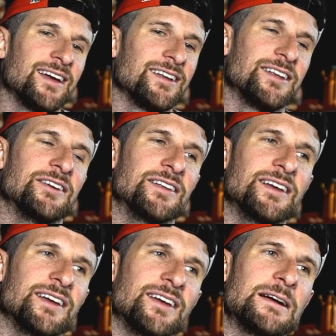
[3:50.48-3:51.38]
Dude,
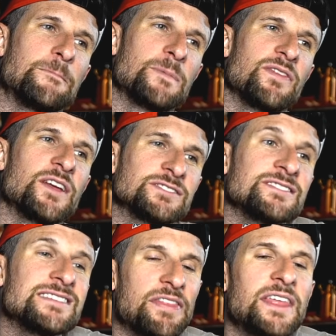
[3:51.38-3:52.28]
there's
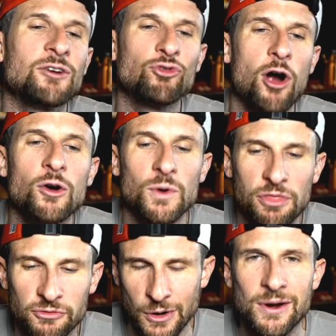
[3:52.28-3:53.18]
nothing wrong
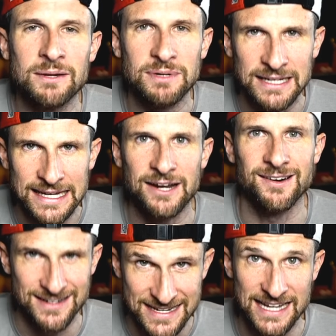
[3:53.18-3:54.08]
with throwing
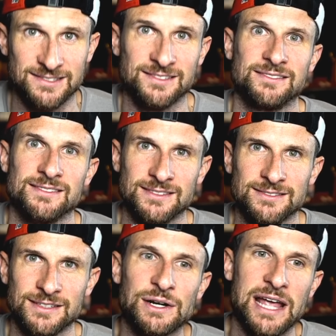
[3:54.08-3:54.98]
beginner discs,
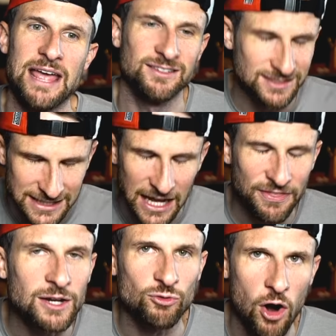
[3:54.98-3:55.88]
okay? There's
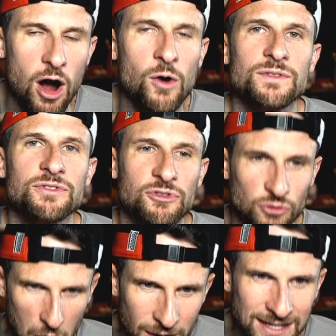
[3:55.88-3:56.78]
nothing wrong with
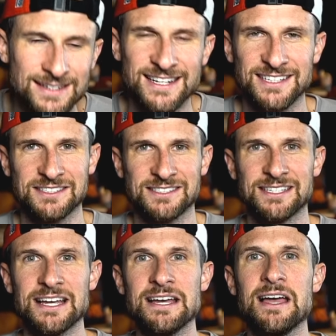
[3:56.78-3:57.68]
throwing
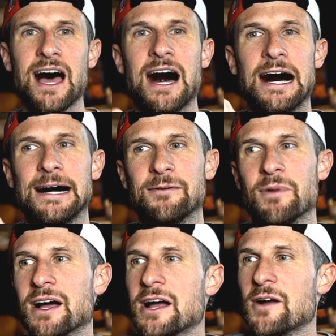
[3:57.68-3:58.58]
discs
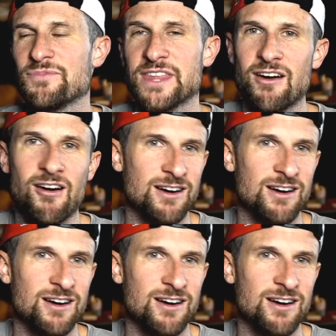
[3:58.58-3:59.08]
that are